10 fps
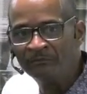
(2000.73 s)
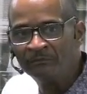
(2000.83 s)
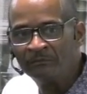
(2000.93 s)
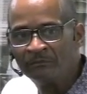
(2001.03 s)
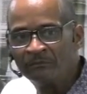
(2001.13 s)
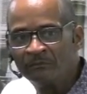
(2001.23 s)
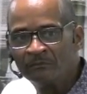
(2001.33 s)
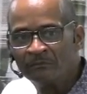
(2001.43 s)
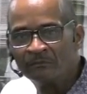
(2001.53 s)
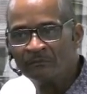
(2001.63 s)

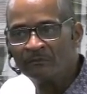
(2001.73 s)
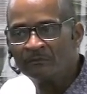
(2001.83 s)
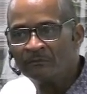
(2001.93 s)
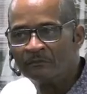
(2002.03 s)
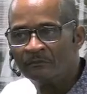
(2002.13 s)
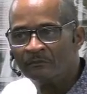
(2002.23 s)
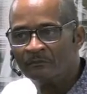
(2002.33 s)
Nobody speaks.